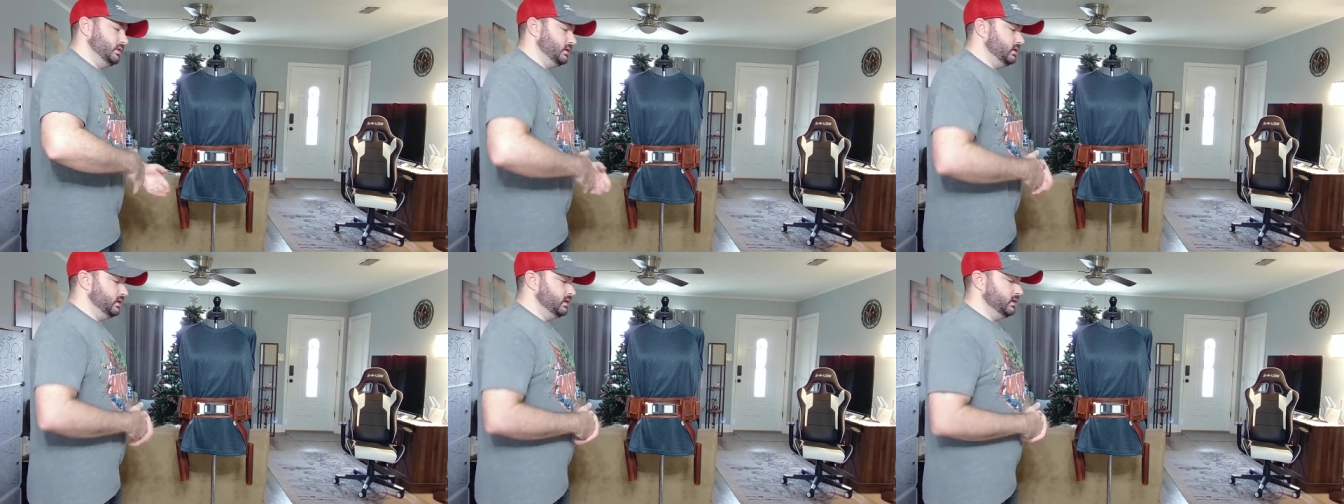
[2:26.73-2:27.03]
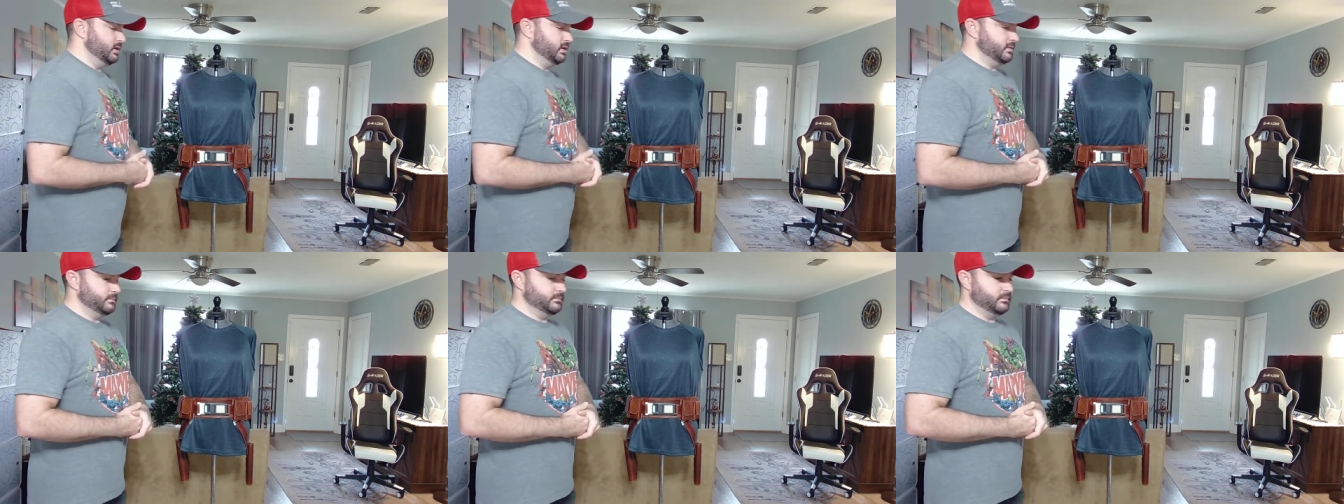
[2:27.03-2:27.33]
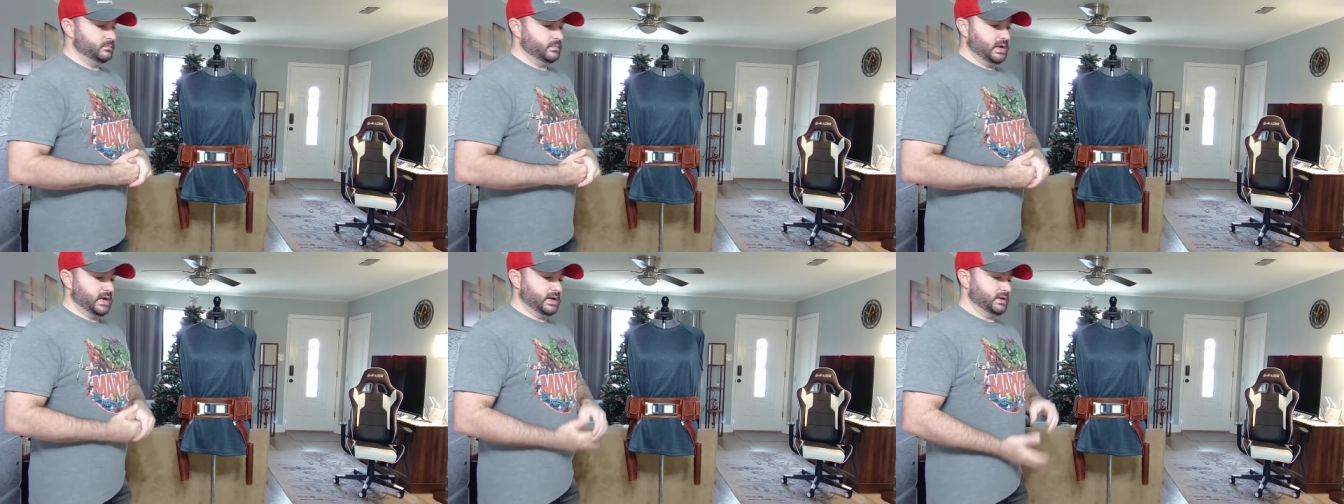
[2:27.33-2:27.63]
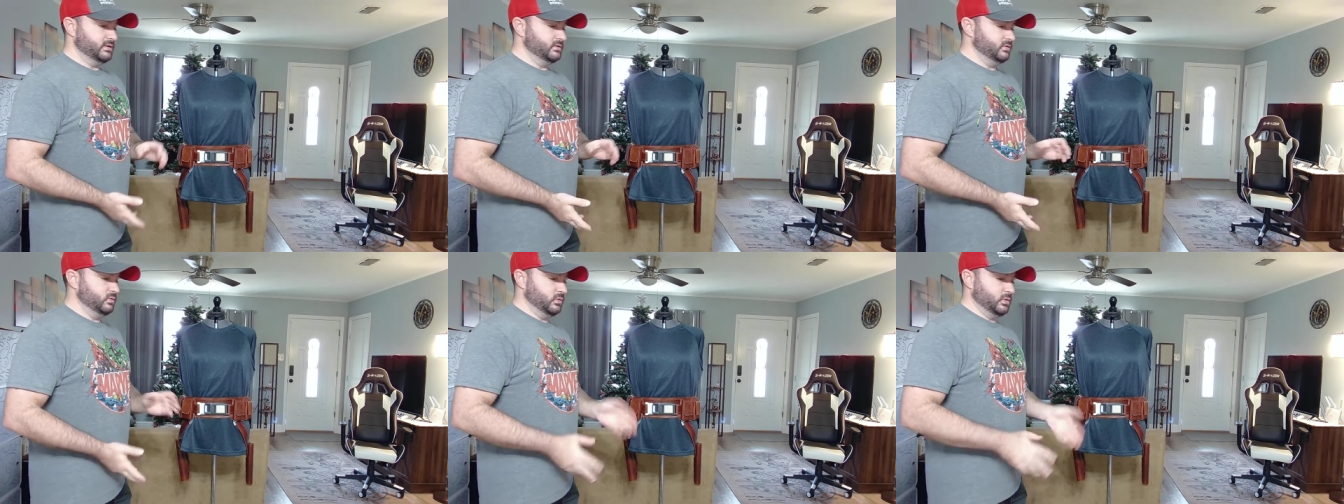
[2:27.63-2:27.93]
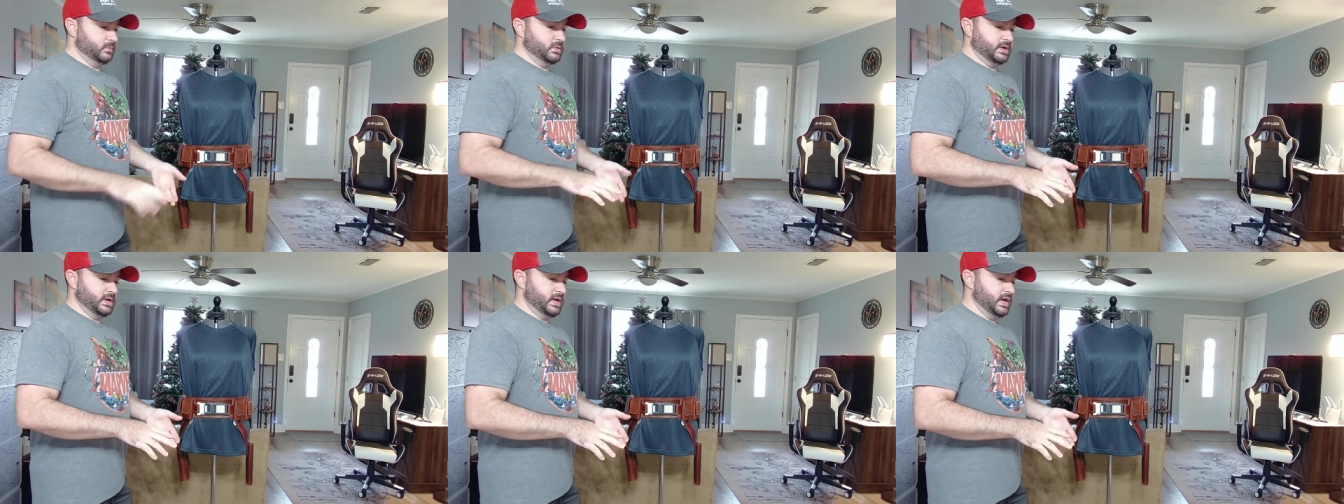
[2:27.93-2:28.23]
Um, I can
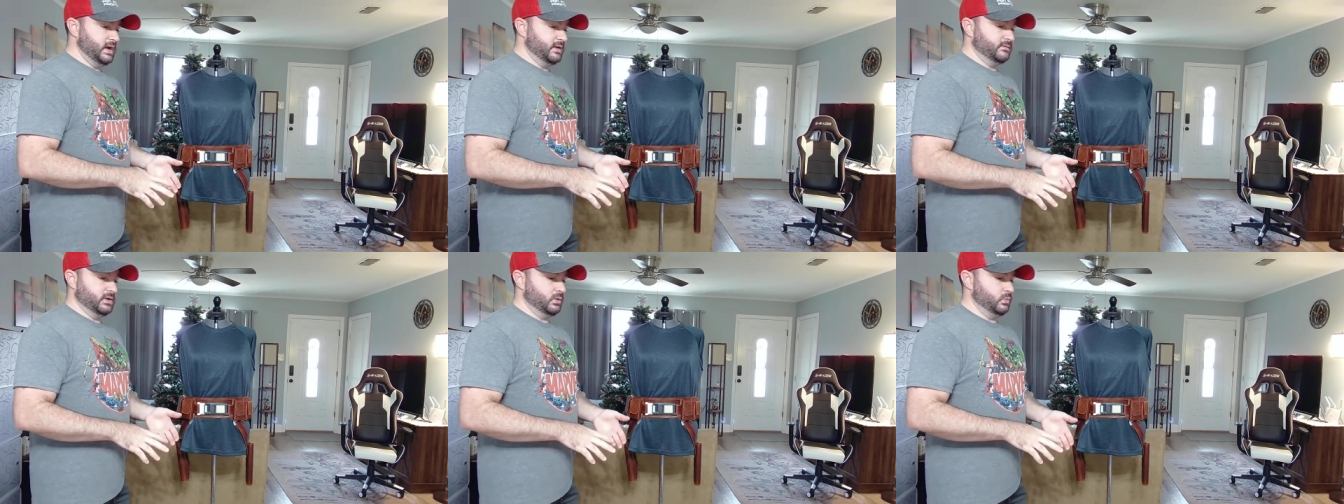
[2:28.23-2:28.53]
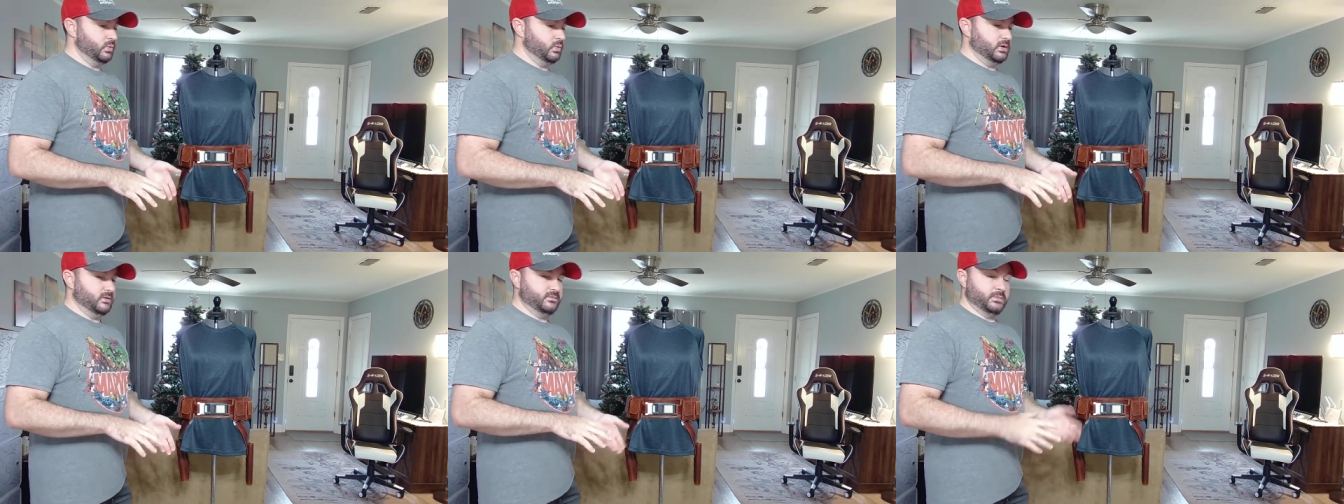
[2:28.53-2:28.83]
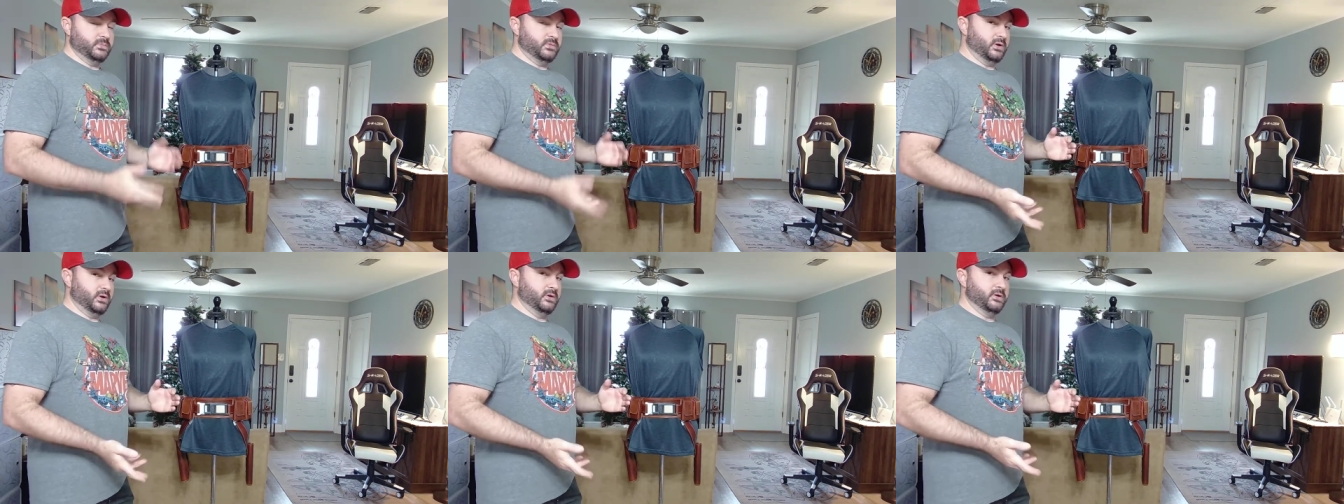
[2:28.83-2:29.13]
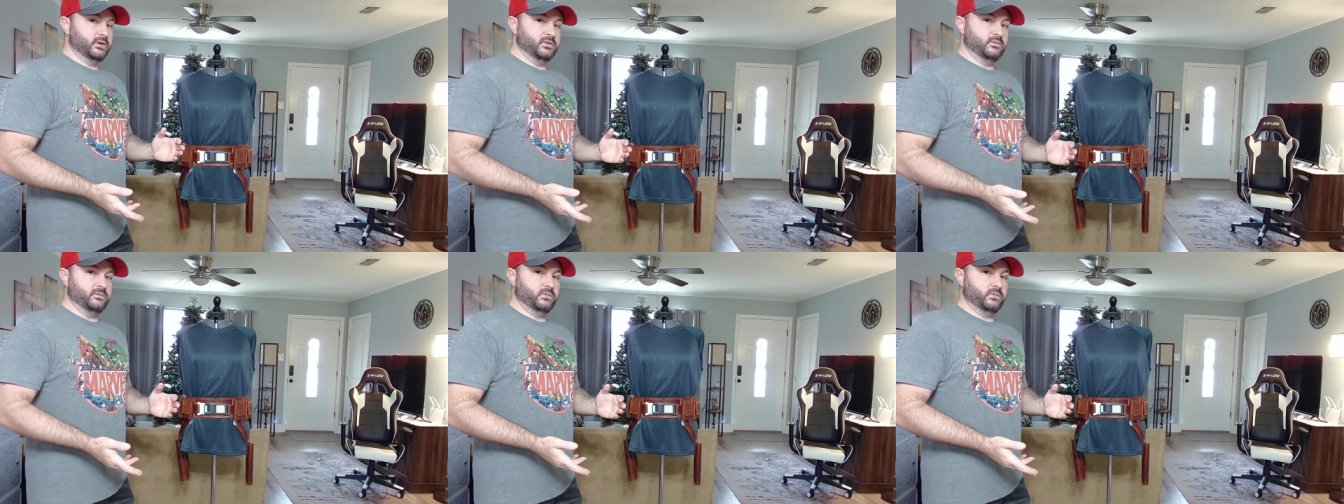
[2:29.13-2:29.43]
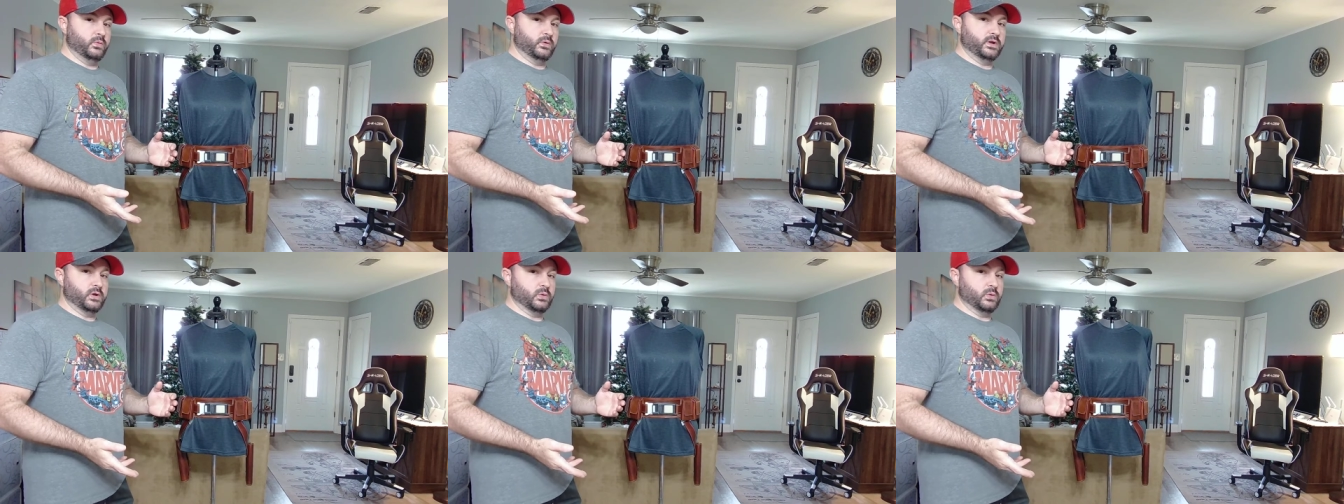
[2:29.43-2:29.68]
normally have anywhere from thirty to forty